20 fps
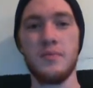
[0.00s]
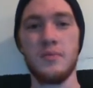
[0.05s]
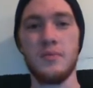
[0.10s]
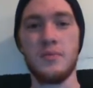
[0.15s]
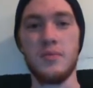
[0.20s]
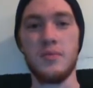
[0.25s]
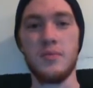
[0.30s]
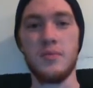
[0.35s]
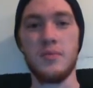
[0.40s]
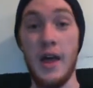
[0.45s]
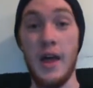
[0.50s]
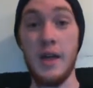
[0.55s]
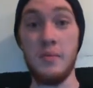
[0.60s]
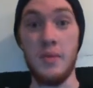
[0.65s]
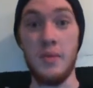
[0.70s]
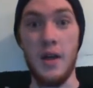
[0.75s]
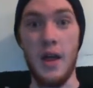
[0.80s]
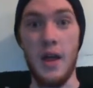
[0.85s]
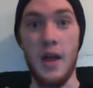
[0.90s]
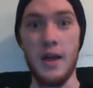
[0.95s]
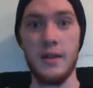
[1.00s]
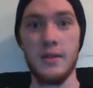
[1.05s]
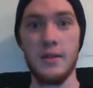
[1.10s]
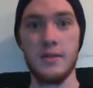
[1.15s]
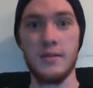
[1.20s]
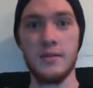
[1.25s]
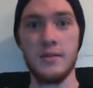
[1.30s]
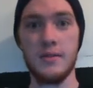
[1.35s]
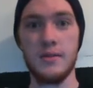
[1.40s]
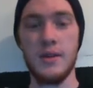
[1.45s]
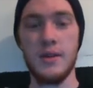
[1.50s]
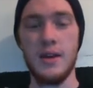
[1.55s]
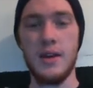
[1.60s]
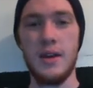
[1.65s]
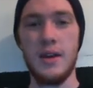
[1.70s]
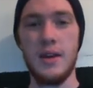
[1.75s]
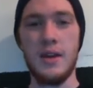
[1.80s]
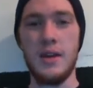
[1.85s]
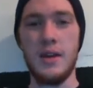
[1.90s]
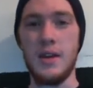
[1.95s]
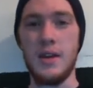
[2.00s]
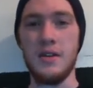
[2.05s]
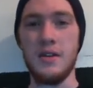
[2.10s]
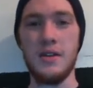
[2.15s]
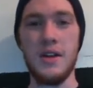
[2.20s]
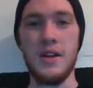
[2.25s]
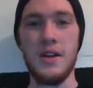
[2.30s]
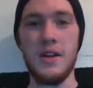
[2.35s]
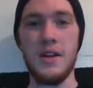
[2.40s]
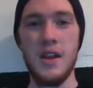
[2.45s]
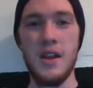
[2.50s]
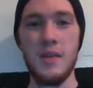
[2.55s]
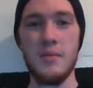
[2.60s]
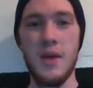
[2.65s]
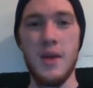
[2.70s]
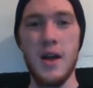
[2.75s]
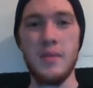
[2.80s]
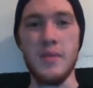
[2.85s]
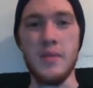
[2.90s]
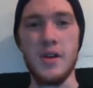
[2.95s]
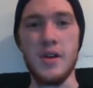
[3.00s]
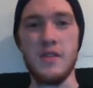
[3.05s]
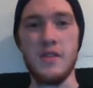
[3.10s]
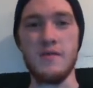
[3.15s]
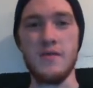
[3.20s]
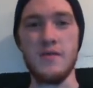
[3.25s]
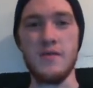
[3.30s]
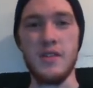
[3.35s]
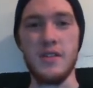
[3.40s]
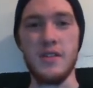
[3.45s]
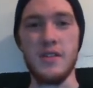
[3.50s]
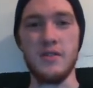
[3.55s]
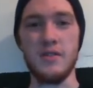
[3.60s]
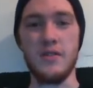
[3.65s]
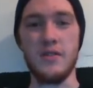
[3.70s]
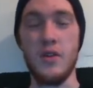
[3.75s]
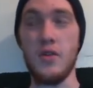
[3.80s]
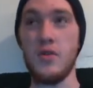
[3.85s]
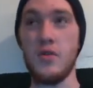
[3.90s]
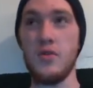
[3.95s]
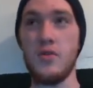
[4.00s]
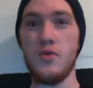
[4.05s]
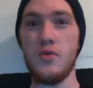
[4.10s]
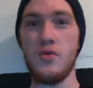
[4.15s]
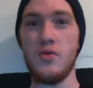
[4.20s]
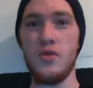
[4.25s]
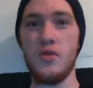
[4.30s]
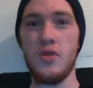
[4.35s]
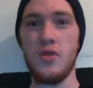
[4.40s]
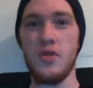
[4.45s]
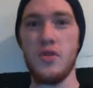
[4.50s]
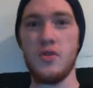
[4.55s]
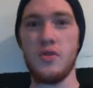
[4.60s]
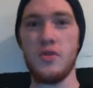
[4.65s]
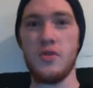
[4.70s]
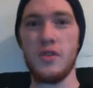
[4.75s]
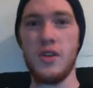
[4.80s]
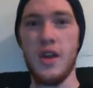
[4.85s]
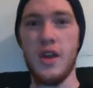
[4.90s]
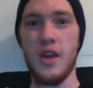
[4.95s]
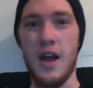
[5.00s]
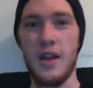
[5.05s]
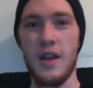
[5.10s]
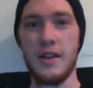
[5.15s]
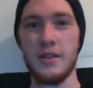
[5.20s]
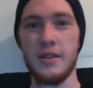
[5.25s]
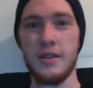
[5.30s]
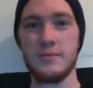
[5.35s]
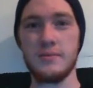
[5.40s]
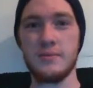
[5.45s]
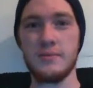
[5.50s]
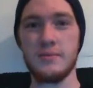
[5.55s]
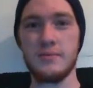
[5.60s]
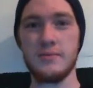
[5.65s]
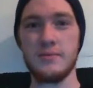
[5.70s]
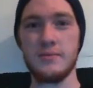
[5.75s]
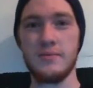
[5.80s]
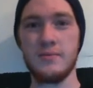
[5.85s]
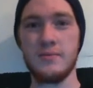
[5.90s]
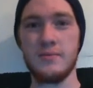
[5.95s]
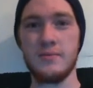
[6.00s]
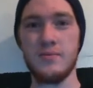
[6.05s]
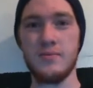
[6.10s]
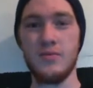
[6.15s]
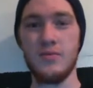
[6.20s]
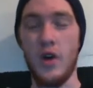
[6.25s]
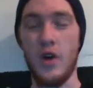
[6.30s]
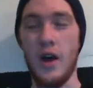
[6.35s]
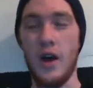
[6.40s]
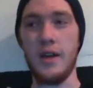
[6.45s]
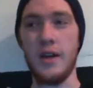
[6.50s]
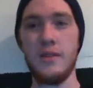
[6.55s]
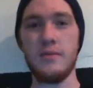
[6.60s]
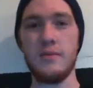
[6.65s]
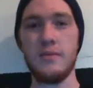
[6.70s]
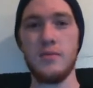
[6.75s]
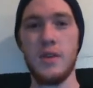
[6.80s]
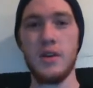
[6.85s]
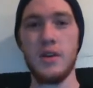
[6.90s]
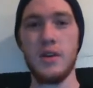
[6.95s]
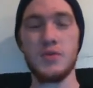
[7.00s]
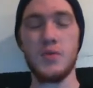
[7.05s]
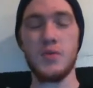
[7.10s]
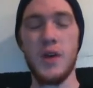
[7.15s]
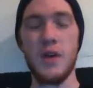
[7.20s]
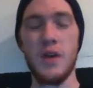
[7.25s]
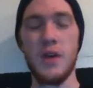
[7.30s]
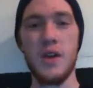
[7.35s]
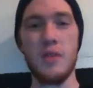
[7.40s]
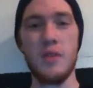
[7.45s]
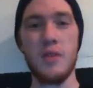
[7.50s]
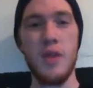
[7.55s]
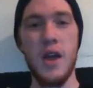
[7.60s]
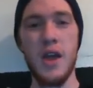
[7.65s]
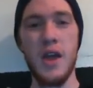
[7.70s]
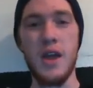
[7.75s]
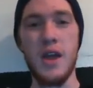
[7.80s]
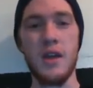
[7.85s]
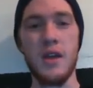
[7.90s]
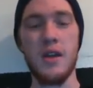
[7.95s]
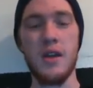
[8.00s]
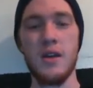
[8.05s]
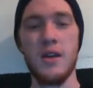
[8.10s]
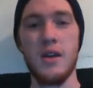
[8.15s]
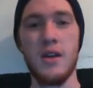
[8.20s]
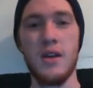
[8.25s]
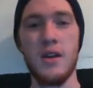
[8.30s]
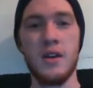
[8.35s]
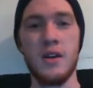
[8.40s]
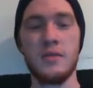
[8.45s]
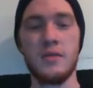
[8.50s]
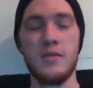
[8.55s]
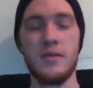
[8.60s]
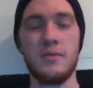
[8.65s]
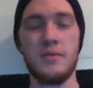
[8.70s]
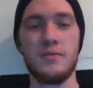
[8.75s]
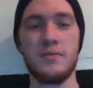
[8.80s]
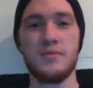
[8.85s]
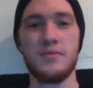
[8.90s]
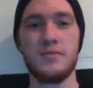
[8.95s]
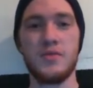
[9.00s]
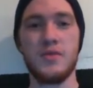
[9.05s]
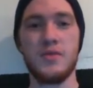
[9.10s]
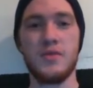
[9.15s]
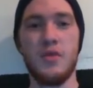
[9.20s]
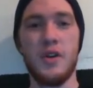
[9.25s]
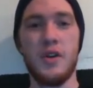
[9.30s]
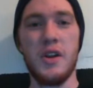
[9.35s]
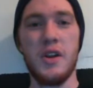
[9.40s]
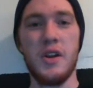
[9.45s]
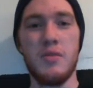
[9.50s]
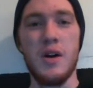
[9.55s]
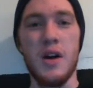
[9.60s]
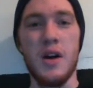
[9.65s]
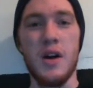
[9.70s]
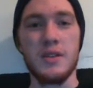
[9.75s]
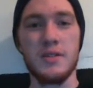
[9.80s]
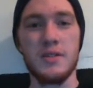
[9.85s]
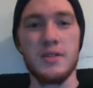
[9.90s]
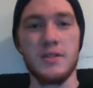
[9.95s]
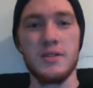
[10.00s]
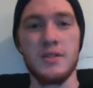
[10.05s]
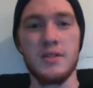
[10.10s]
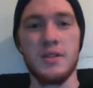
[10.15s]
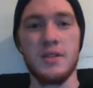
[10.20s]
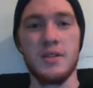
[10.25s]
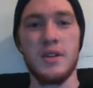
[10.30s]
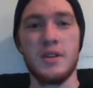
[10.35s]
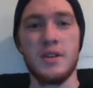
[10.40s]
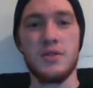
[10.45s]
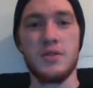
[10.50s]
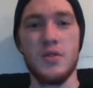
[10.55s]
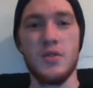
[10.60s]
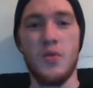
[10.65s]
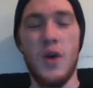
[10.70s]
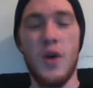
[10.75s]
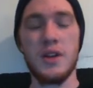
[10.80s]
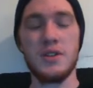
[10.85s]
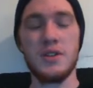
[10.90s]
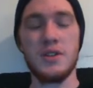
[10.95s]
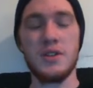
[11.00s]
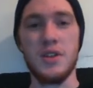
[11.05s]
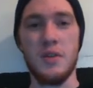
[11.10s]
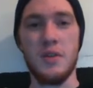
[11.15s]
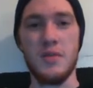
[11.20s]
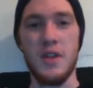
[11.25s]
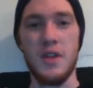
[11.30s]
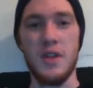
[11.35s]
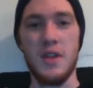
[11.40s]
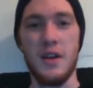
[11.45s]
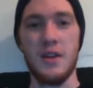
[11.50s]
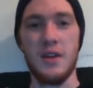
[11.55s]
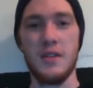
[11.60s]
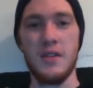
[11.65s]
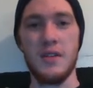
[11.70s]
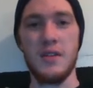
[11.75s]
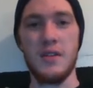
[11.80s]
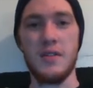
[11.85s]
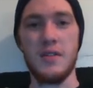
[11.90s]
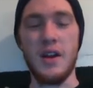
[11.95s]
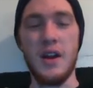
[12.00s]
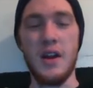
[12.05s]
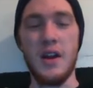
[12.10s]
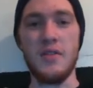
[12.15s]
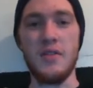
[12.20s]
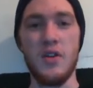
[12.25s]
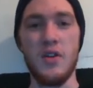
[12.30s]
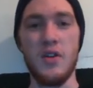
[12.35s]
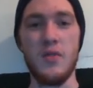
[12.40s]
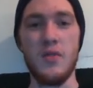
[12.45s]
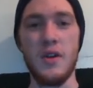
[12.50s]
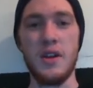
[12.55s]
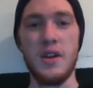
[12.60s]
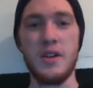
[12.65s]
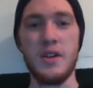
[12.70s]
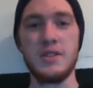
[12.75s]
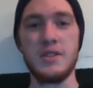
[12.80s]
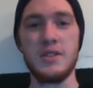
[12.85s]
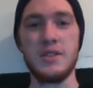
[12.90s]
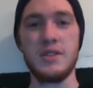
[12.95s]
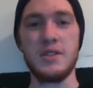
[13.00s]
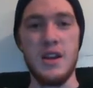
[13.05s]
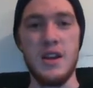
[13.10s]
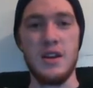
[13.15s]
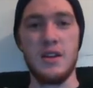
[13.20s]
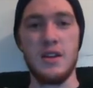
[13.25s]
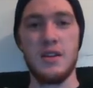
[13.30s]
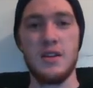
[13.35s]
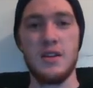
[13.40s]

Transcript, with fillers: But I'm not. You're not getting my money for this. No, you're not. Why? Because why would I pay 20 bucks to watch something that I've already seen?